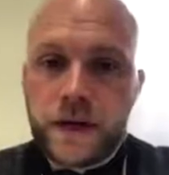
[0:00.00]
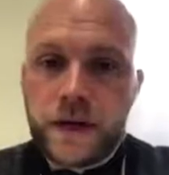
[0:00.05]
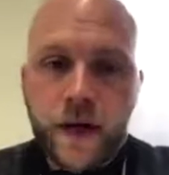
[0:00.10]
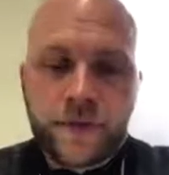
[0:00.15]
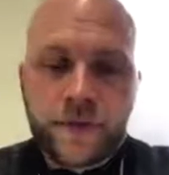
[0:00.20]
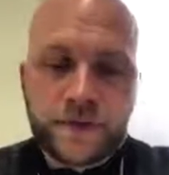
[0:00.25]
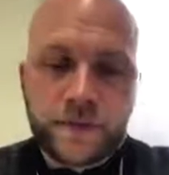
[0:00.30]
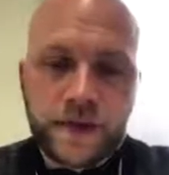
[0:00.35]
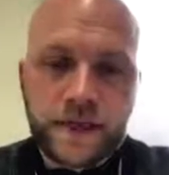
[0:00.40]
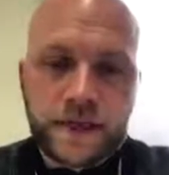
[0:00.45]

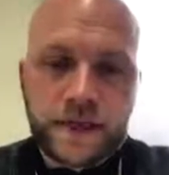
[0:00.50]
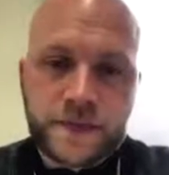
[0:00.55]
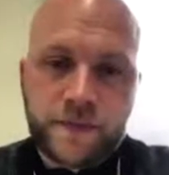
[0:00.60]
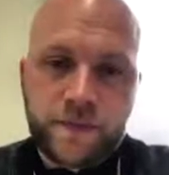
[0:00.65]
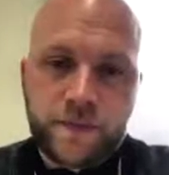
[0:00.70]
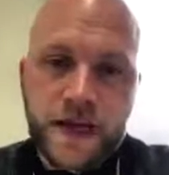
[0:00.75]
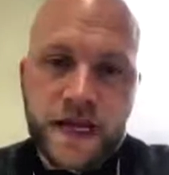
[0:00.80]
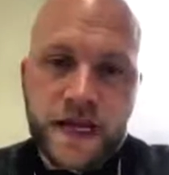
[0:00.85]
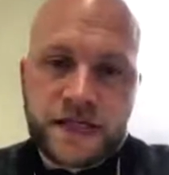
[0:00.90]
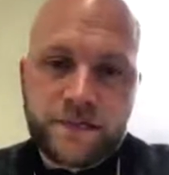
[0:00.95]
speaking to
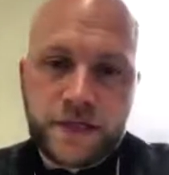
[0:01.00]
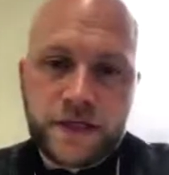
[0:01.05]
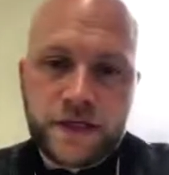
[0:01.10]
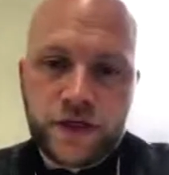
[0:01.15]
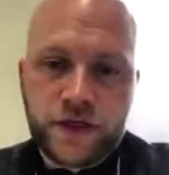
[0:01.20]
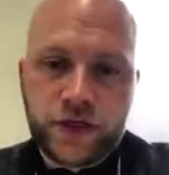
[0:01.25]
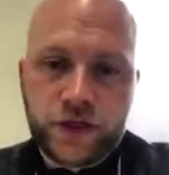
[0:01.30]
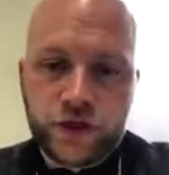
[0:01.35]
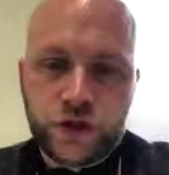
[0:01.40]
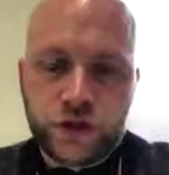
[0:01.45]
the players
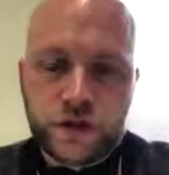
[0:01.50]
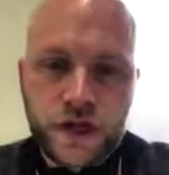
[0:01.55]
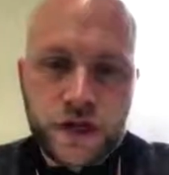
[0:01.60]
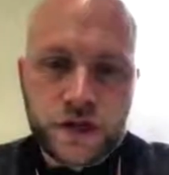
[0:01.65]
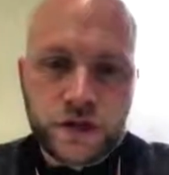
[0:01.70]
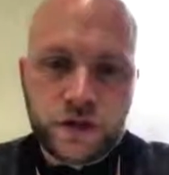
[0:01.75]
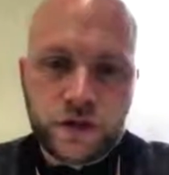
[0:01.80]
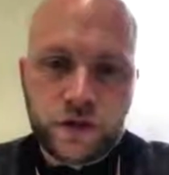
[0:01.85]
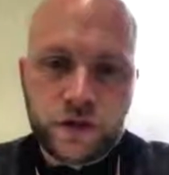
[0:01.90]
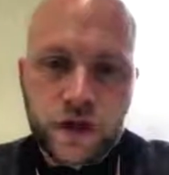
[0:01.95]
Monday,
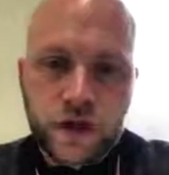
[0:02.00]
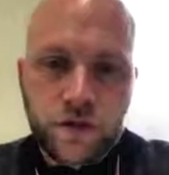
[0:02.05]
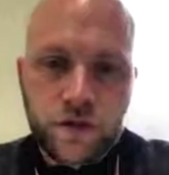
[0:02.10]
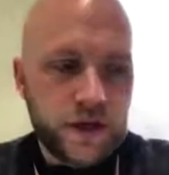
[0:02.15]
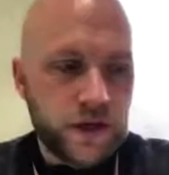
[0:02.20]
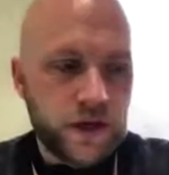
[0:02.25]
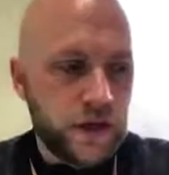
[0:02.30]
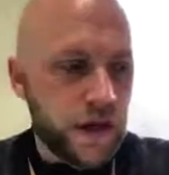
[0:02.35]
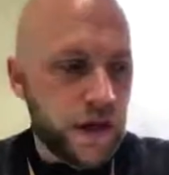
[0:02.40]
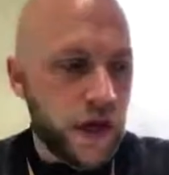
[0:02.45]
Tuesday, so I'll
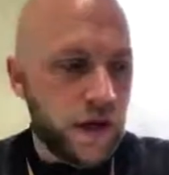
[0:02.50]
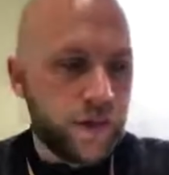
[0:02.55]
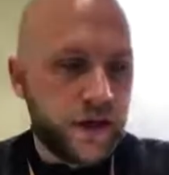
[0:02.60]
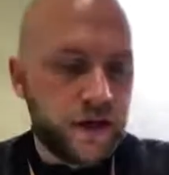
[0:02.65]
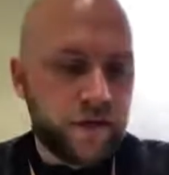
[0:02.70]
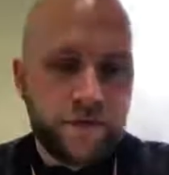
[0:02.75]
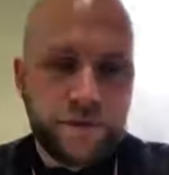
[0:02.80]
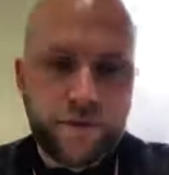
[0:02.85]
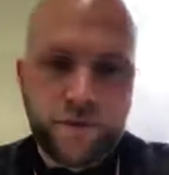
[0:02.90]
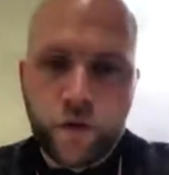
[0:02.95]
be
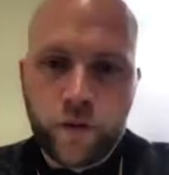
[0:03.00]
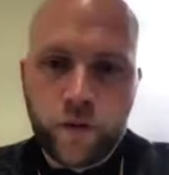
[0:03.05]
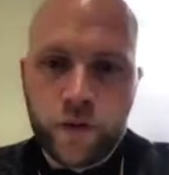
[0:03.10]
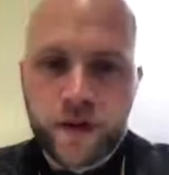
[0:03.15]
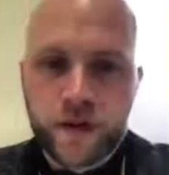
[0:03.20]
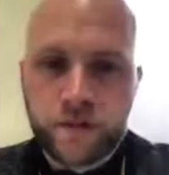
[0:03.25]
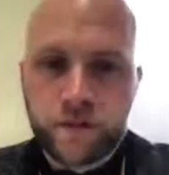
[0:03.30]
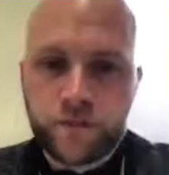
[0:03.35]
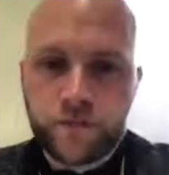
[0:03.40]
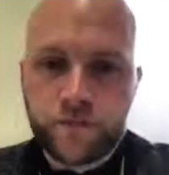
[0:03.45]
informing
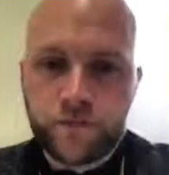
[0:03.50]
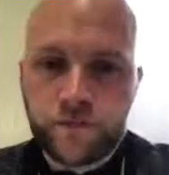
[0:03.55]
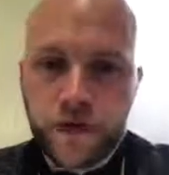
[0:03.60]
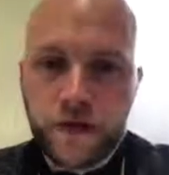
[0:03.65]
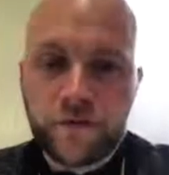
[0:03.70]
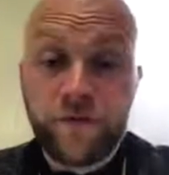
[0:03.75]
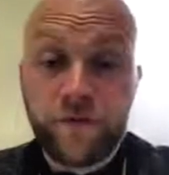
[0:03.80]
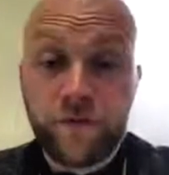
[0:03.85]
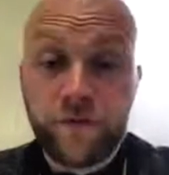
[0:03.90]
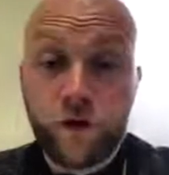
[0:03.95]
them
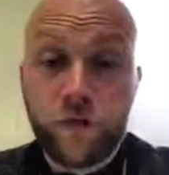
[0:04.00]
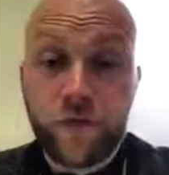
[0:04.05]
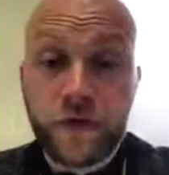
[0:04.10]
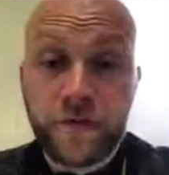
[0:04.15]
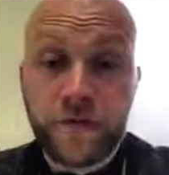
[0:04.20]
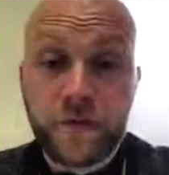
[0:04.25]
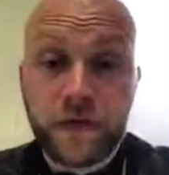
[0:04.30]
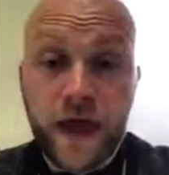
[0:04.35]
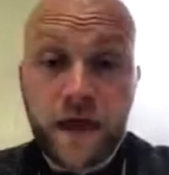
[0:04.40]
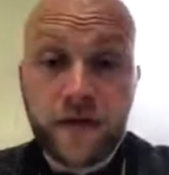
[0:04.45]

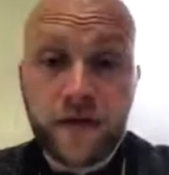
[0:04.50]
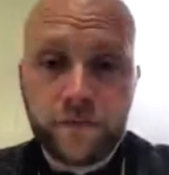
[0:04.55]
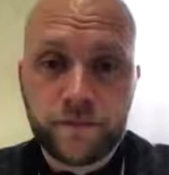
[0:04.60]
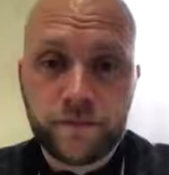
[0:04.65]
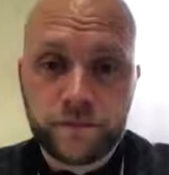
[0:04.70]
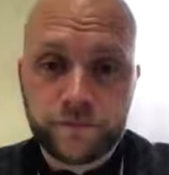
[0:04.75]
then.